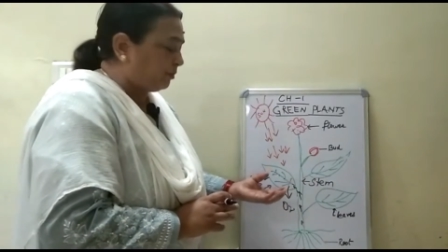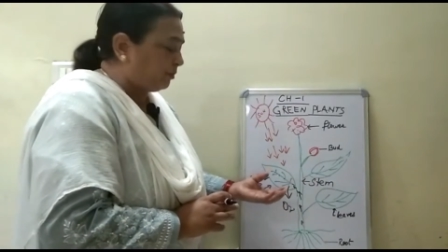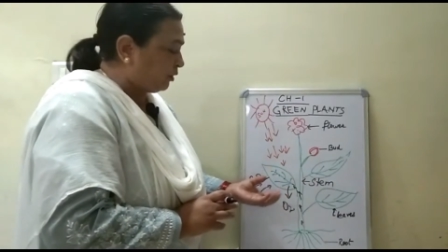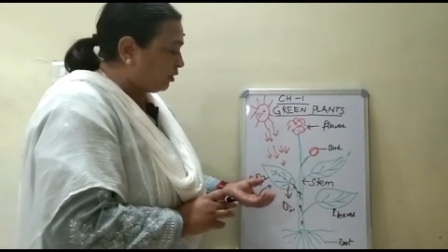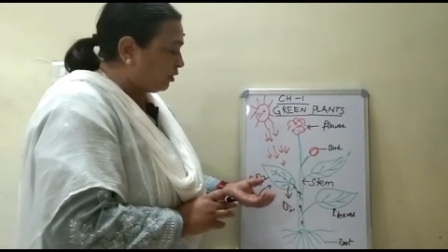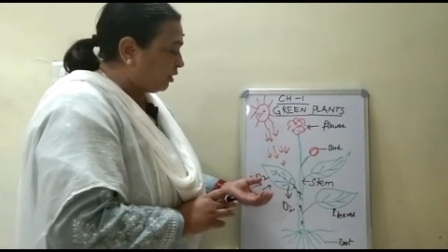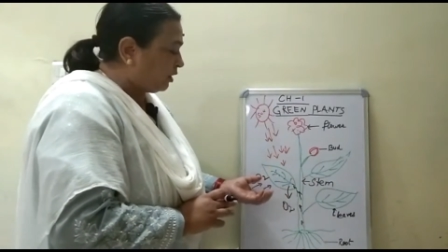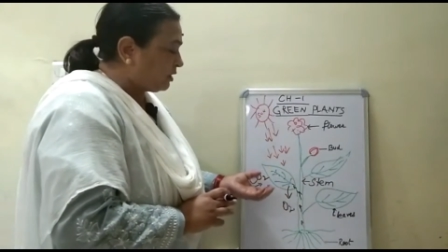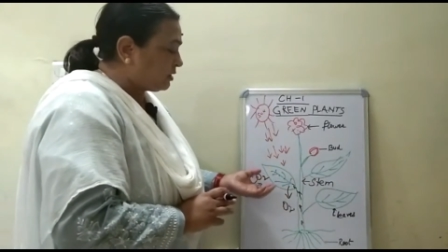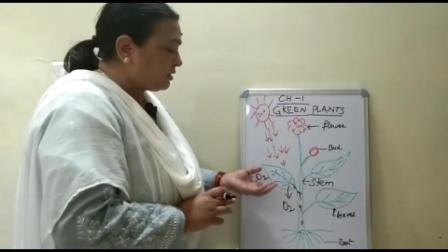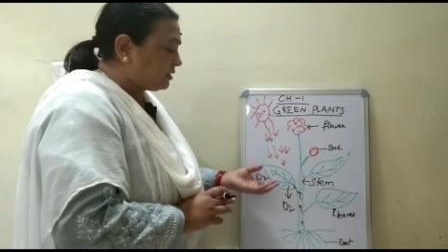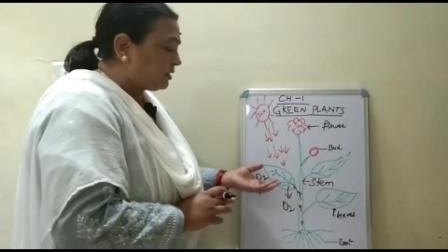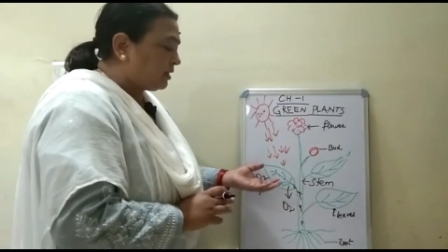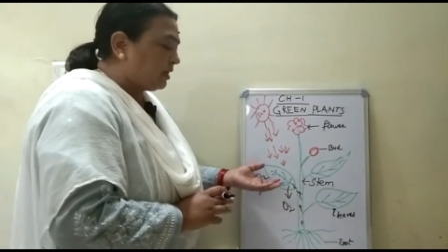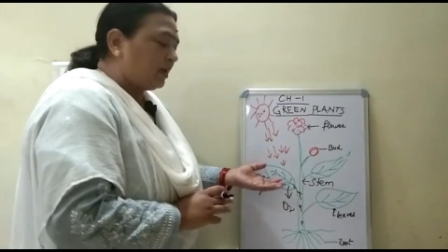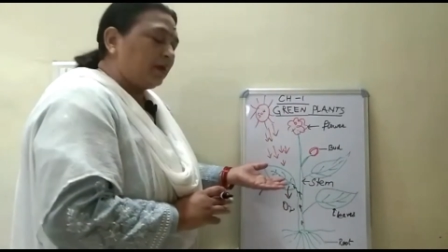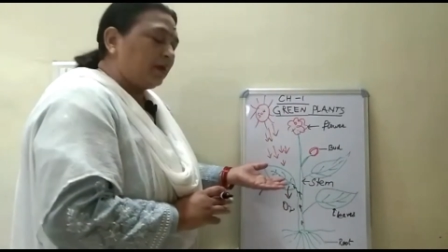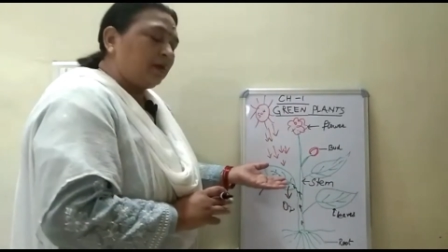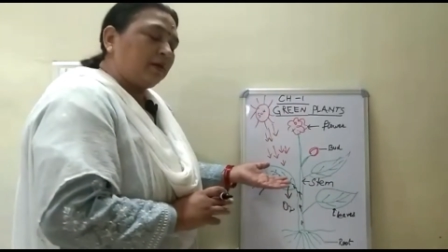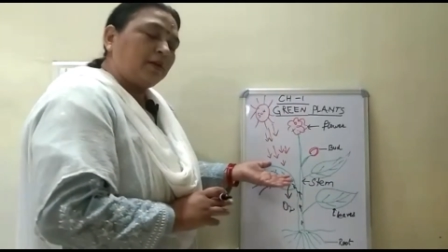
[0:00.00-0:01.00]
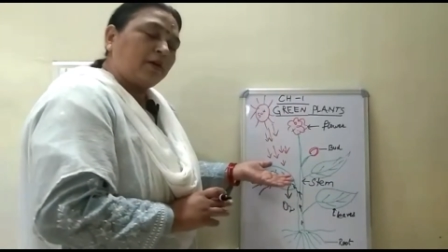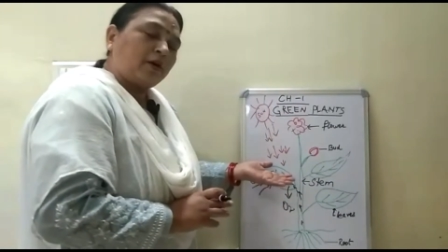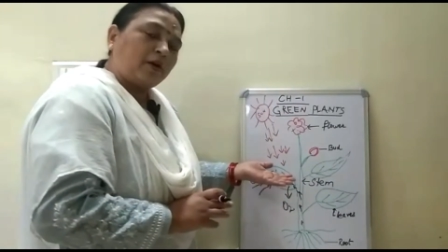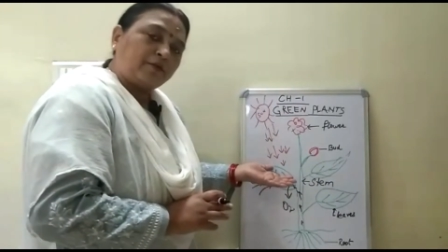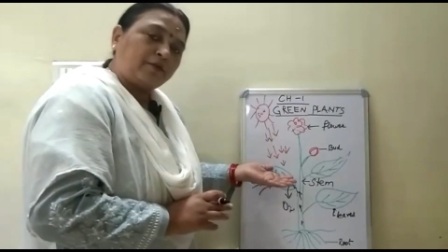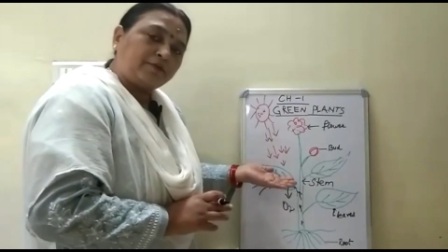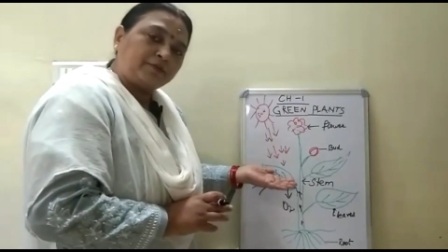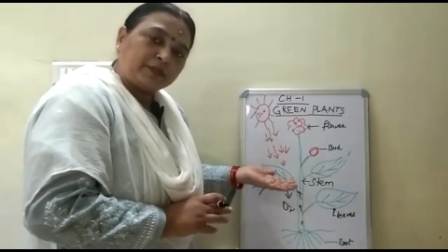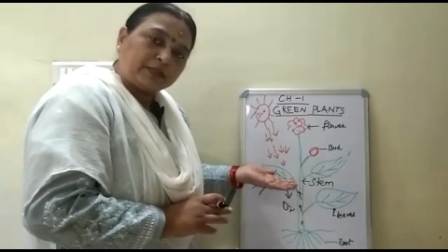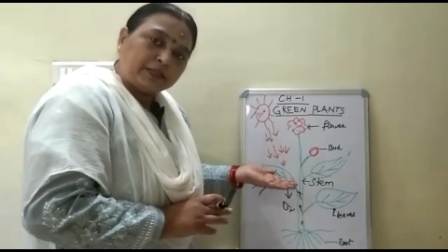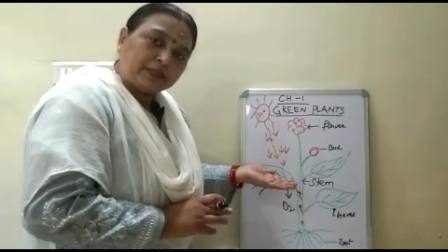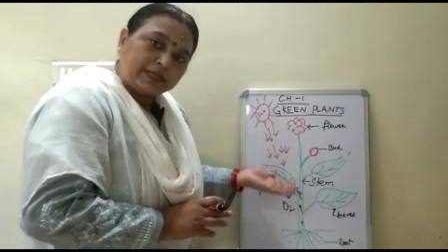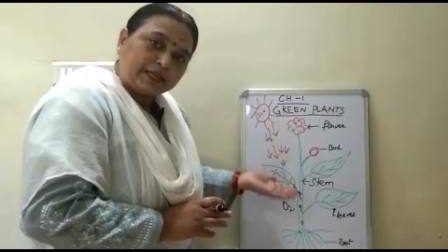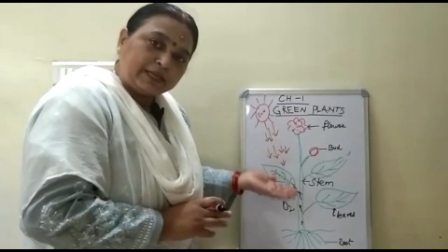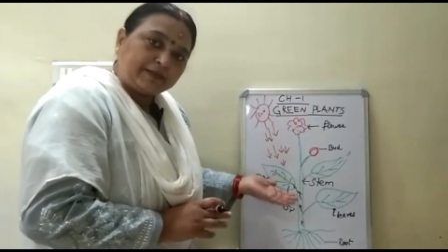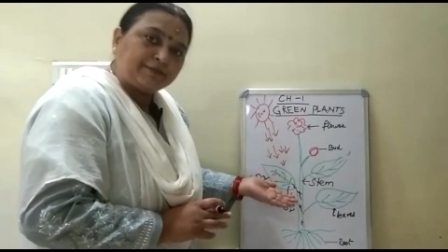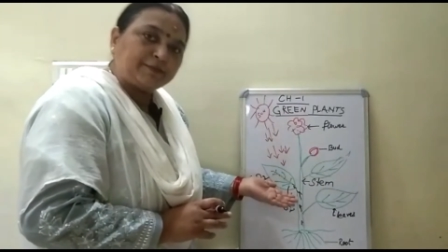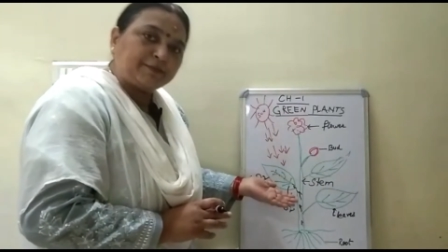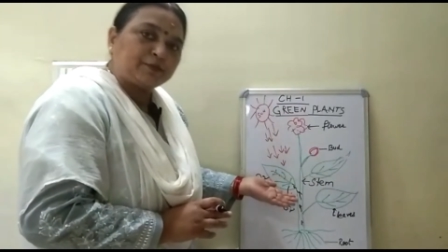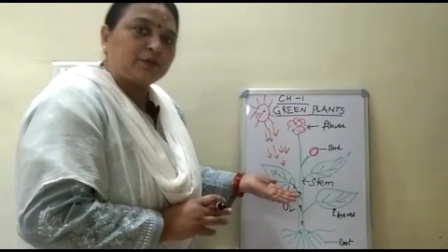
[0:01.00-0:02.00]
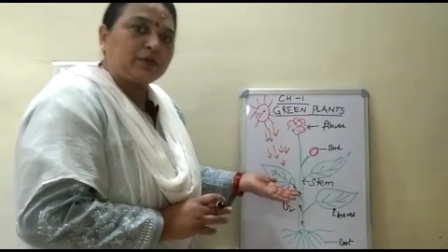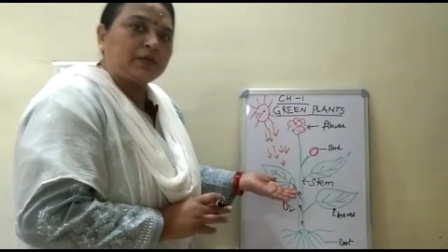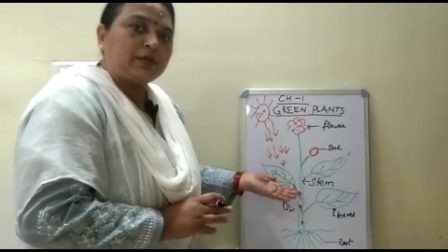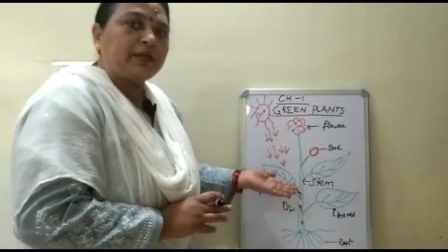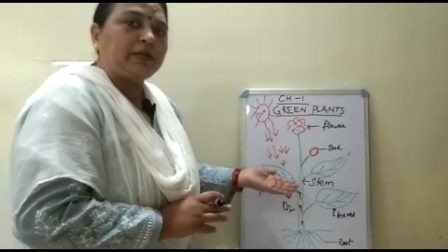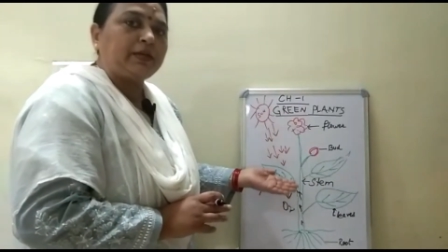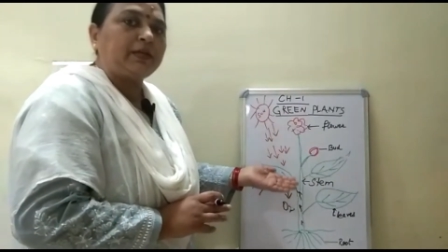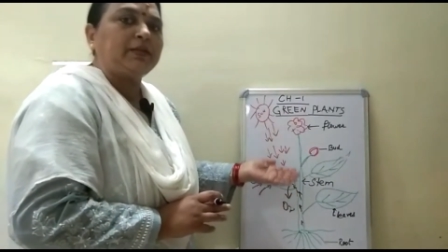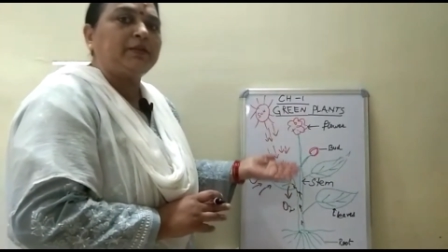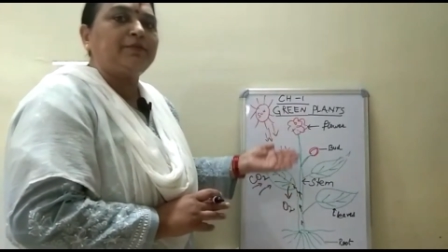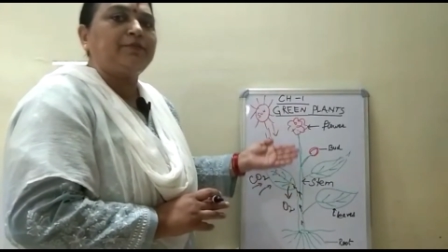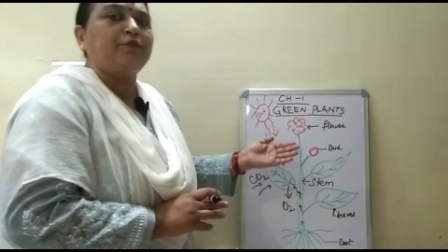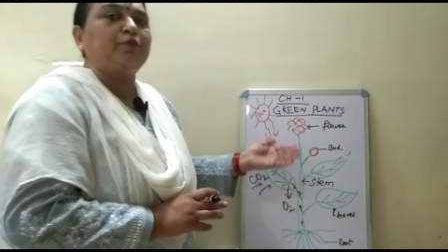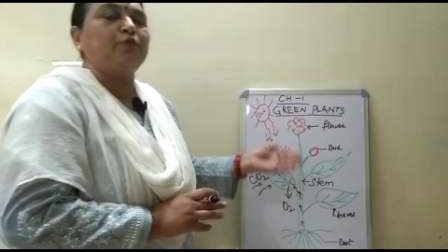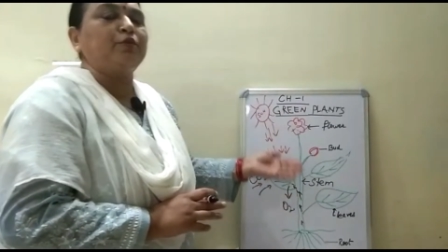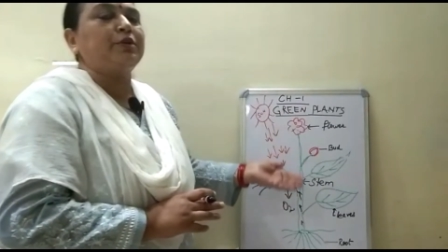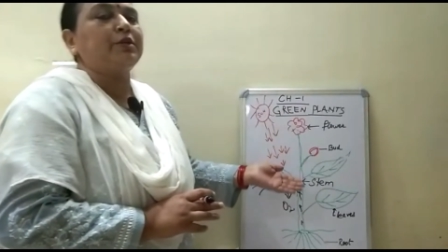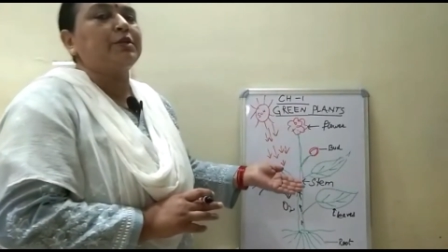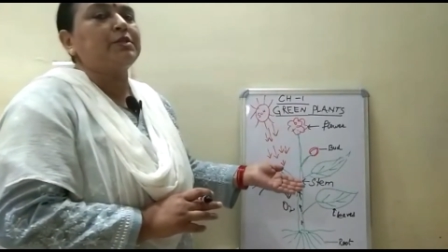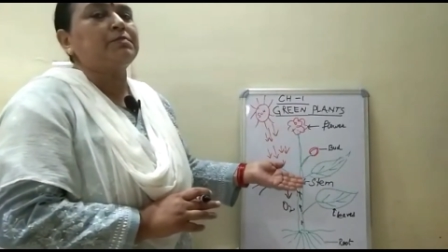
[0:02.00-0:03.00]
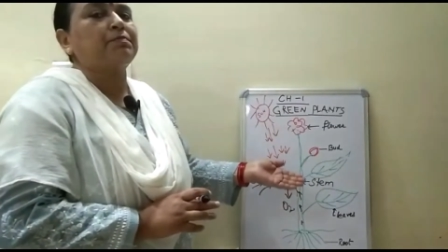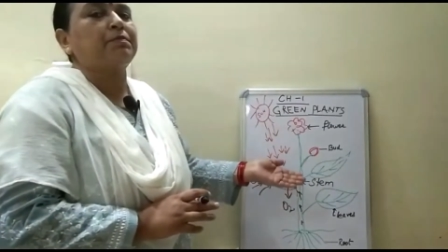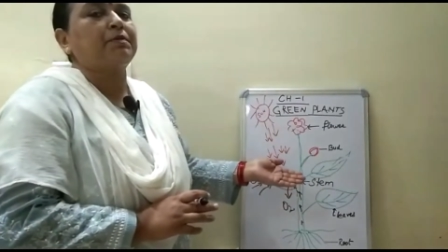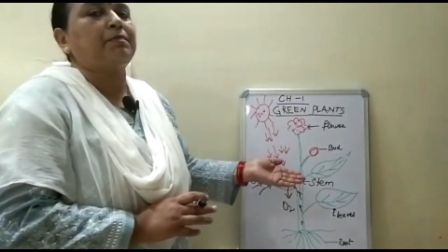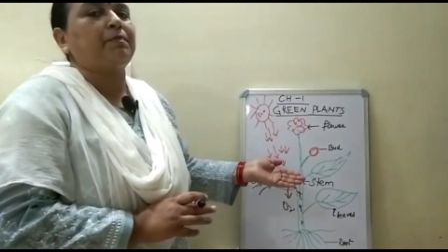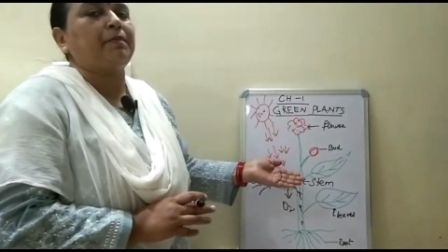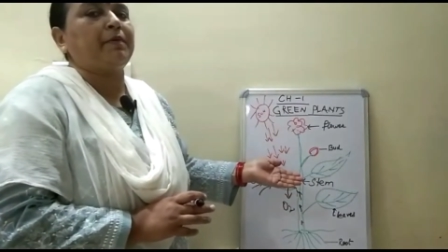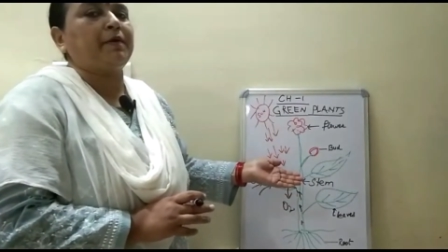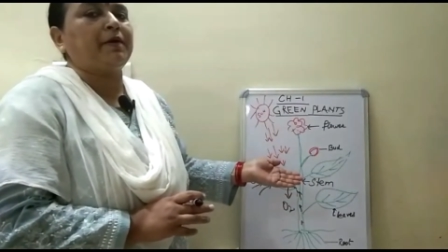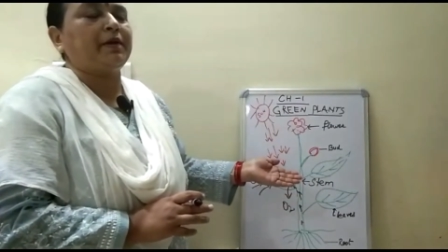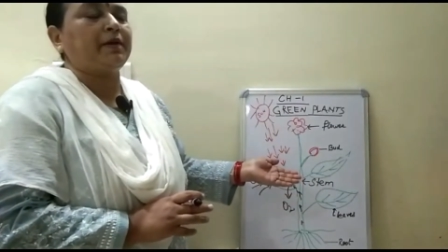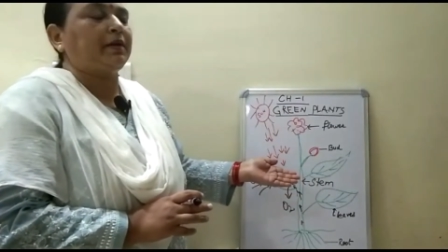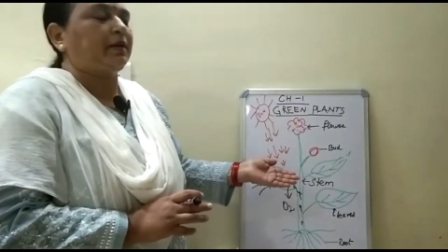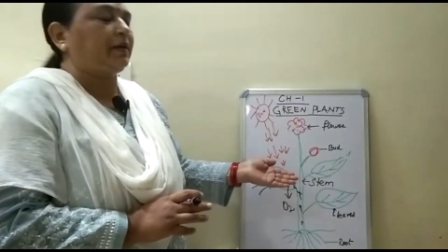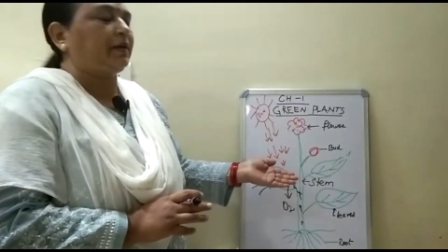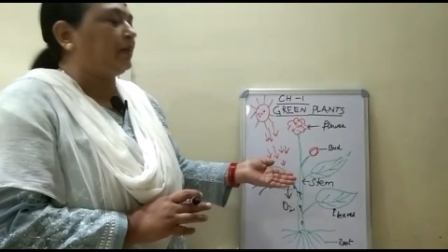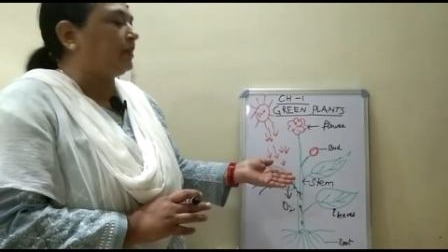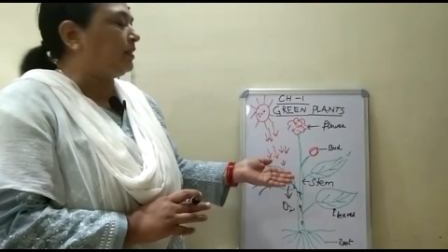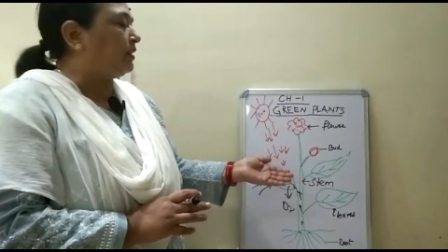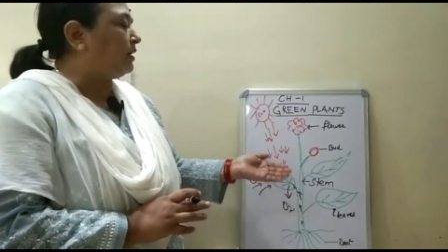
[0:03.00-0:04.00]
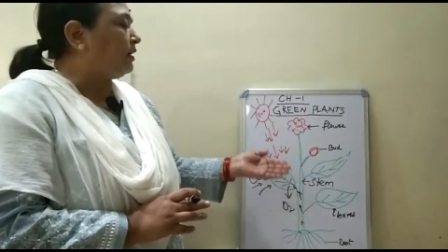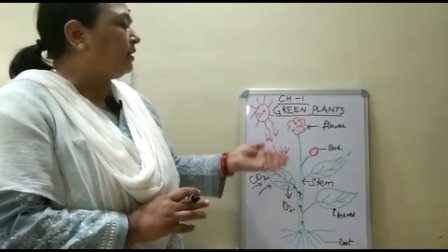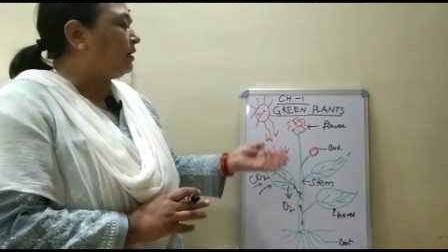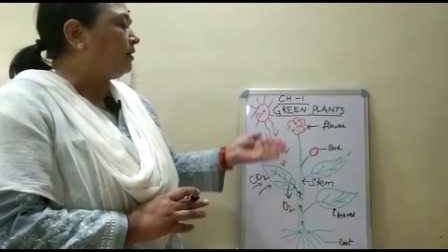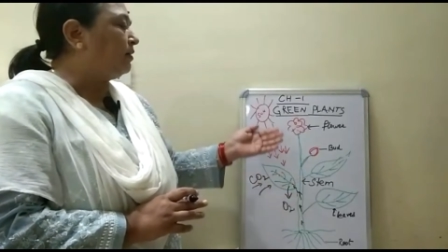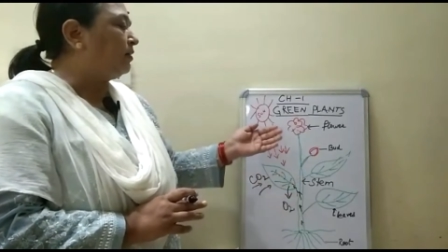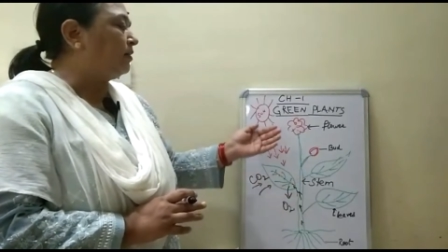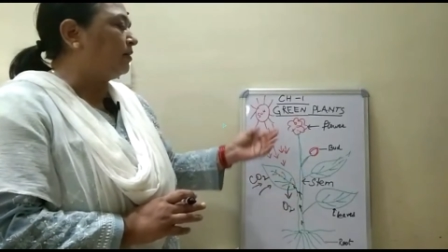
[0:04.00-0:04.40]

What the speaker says: Because of the leaves only the food is prepared in the